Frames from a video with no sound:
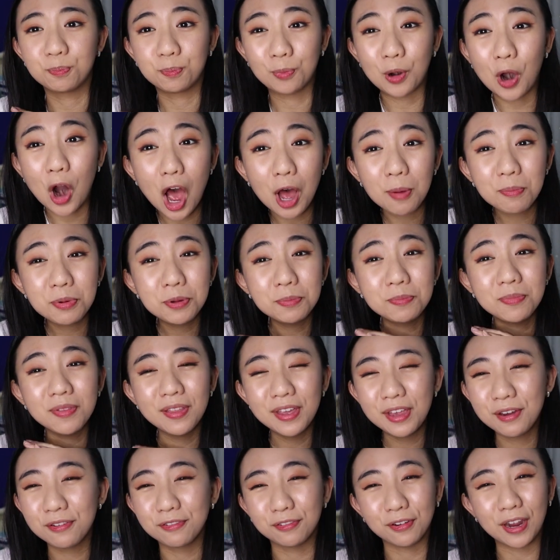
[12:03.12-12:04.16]

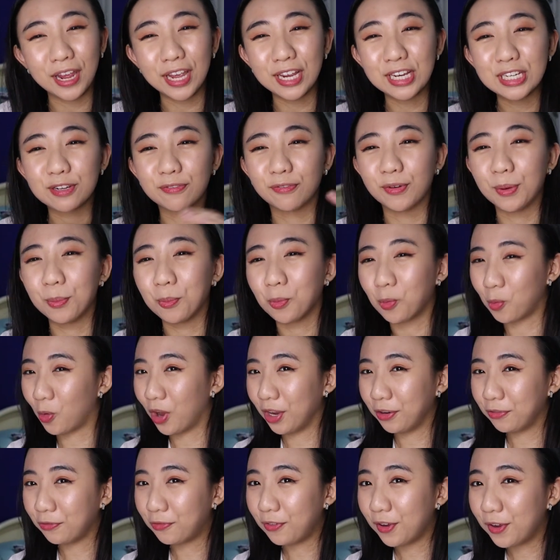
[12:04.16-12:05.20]
probably range from
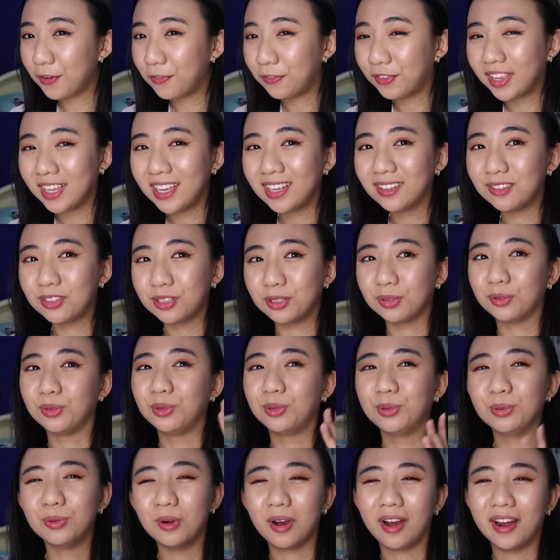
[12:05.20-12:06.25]
150 to
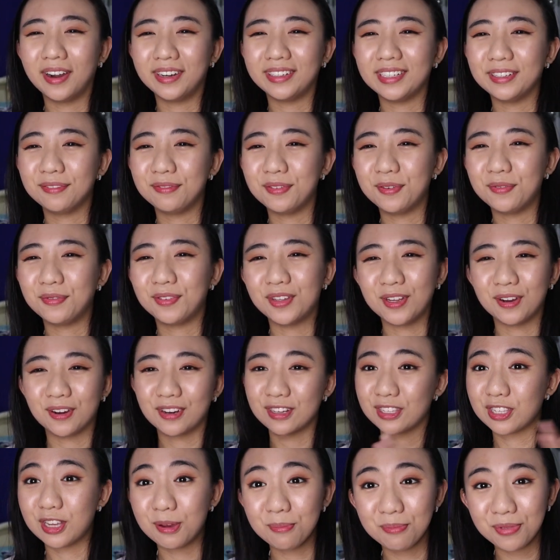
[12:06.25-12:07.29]
250
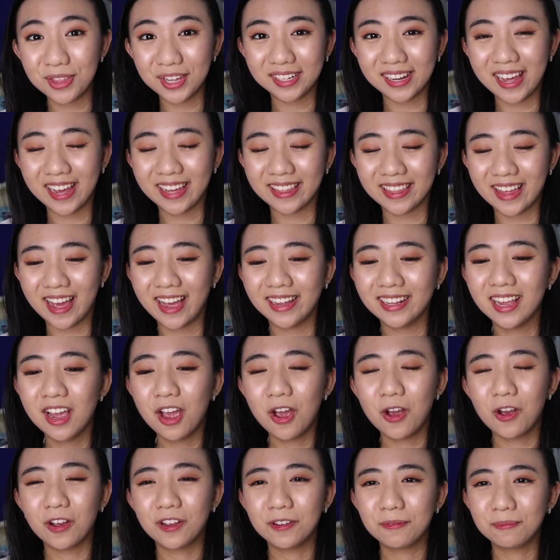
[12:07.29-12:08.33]
or something like that.
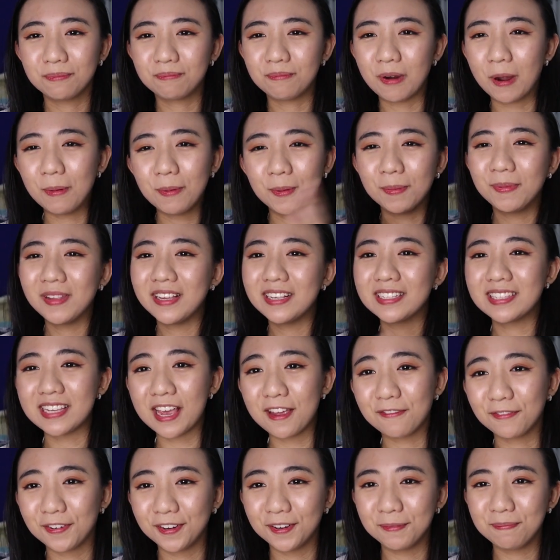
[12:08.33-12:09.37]
Probably
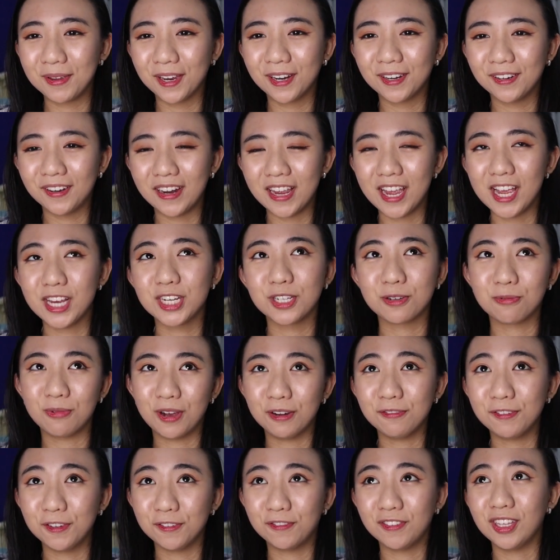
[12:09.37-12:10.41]
safer, bigger range,
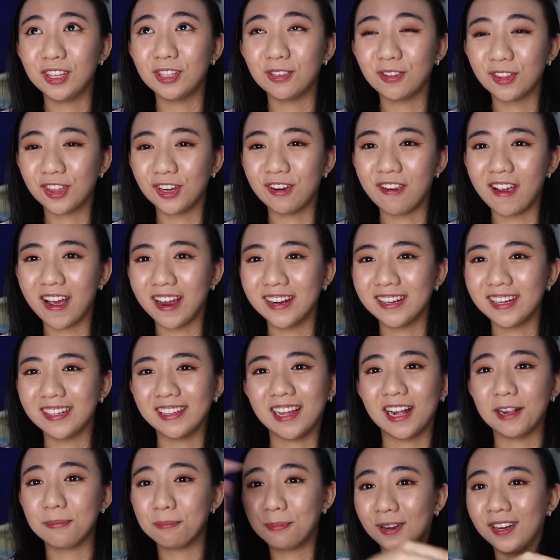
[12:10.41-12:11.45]
150 to
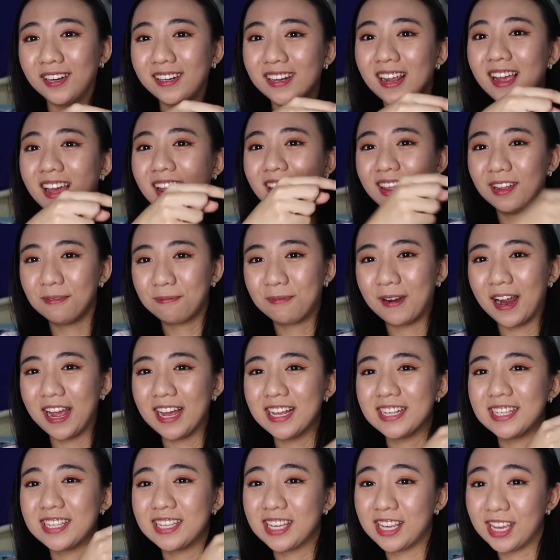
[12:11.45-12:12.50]
300. I'll put the
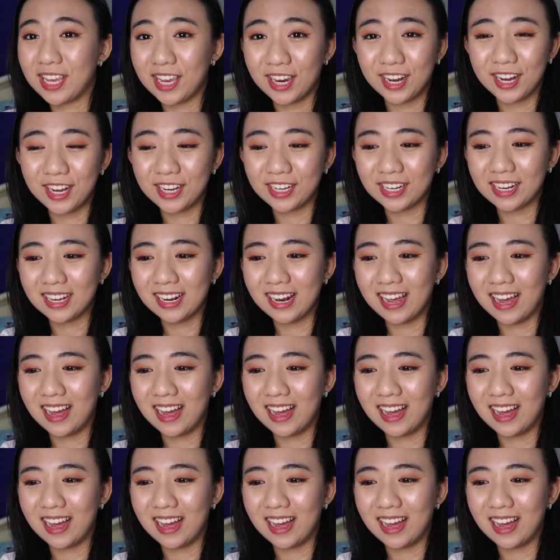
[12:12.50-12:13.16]
price here na